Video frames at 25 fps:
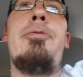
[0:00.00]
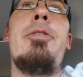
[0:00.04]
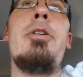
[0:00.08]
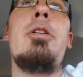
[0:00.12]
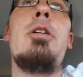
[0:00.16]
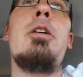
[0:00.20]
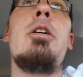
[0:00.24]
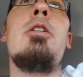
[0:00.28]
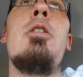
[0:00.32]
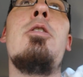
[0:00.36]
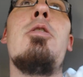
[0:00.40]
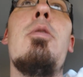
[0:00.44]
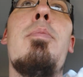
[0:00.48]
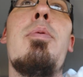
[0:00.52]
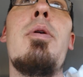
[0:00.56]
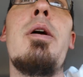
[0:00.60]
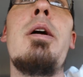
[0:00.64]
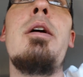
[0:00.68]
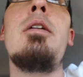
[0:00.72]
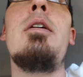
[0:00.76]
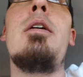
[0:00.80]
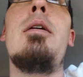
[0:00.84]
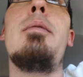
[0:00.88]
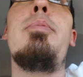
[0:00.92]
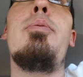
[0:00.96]
filling your
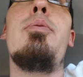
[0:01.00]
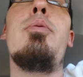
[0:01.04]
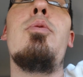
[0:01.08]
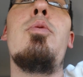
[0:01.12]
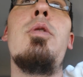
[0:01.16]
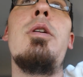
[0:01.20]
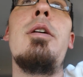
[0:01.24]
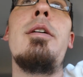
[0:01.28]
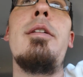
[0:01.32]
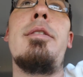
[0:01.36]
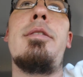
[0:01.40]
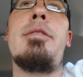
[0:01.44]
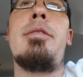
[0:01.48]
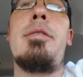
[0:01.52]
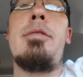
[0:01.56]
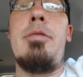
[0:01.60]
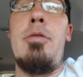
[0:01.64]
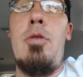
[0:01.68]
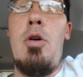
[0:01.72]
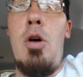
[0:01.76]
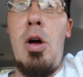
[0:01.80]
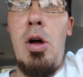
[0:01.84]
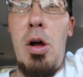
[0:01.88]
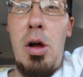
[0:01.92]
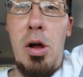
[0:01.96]
brain up
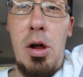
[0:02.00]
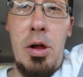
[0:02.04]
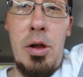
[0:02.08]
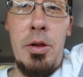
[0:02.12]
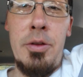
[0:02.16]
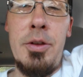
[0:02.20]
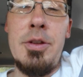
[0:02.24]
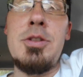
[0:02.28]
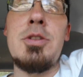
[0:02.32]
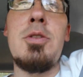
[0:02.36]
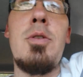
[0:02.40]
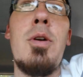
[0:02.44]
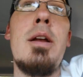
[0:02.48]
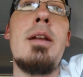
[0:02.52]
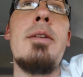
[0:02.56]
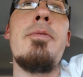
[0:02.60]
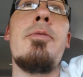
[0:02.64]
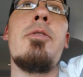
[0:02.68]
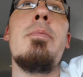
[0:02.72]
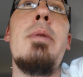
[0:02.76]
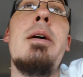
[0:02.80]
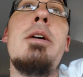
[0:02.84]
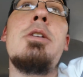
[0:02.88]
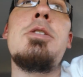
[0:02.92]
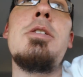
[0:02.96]
with all this great
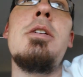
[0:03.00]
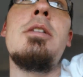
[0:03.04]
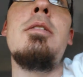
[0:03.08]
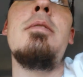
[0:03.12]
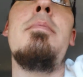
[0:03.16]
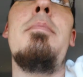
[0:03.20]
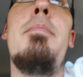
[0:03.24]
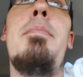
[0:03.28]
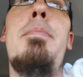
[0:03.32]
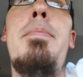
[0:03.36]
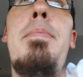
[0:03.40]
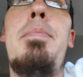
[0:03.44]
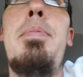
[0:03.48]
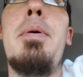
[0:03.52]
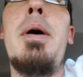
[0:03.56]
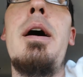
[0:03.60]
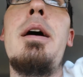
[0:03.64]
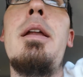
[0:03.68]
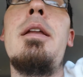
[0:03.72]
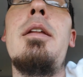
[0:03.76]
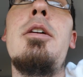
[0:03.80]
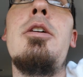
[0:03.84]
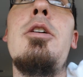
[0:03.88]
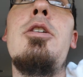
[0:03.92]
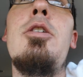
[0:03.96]
information,
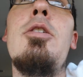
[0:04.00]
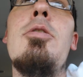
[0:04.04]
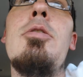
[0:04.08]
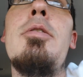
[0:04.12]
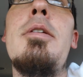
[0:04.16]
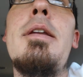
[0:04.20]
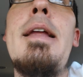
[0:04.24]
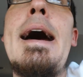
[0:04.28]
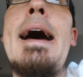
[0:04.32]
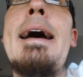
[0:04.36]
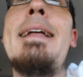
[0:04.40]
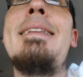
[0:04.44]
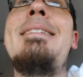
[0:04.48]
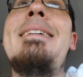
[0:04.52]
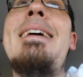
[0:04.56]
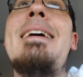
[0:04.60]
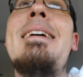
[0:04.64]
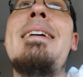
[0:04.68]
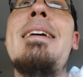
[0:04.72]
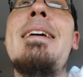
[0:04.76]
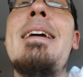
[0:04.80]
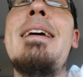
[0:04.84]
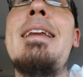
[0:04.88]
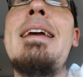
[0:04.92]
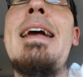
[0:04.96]
but you're not
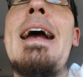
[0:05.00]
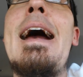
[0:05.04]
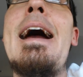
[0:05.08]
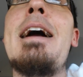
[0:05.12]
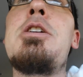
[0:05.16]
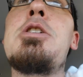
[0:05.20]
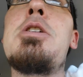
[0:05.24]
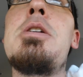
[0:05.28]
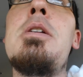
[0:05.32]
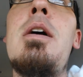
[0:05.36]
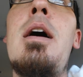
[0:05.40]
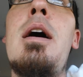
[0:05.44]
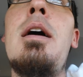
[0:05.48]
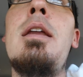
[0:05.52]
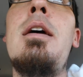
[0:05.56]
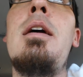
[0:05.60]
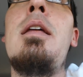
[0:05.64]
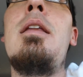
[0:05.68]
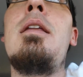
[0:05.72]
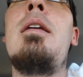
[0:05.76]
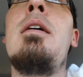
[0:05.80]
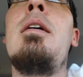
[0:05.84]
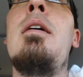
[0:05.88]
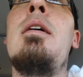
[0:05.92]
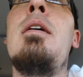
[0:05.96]
taking any action on
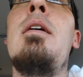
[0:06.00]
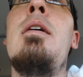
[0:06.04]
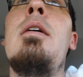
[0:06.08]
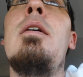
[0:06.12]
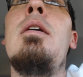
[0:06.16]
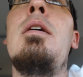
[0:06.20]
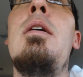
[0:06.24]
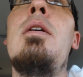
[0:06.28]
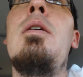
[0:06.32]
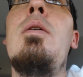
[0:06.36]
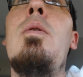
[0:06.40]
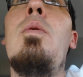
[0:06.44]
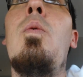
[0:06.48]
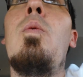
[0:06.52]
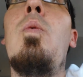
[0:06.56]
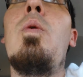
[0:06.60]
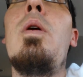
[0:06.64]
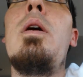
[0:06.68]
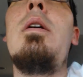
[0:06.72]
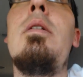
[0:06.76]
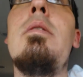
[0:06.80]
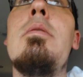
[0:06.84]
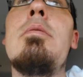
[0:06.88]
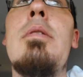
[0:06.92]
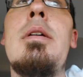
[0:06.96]
it,
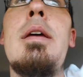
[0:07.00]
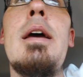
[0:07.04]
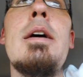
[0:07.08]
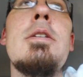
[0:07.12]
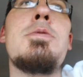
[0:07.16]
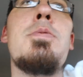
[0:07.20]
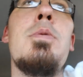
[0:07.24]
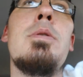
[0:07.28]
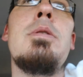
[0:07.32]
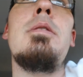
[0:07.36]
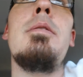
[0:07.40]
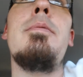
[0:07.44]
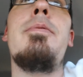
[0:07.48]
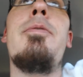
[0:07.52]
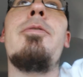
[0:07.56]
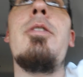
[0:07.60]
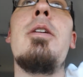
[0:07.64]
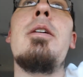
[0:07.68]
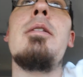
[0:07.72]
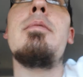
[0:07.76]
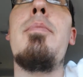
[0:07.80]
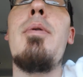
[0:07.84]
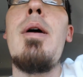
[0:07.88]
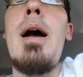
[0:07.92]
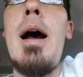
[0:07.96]
well, guess what the
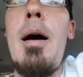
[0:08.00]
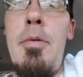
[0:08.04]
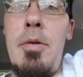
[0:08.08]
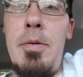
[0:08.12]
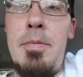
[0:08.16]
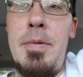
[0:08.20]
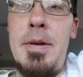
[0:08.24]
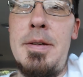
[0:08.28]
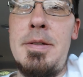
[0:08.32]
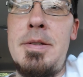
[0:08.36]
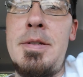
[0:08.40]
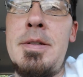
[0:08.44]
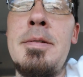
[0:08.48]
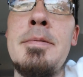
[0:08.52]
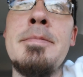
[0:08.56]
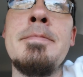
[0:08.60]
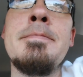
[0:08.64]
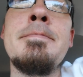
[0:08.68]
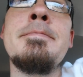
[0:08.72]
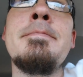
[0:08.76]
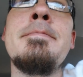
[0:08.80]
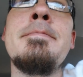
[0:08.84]
friggin' problem is?